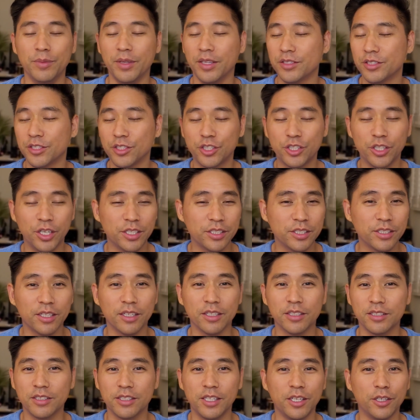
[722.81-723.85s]
It's just a
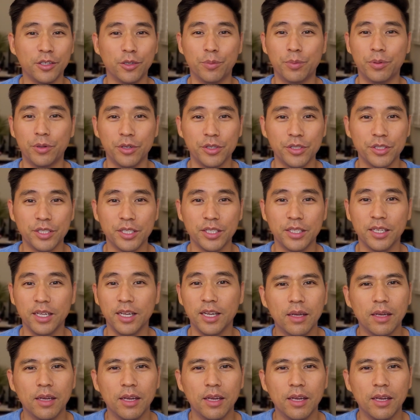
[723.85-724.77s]
single person,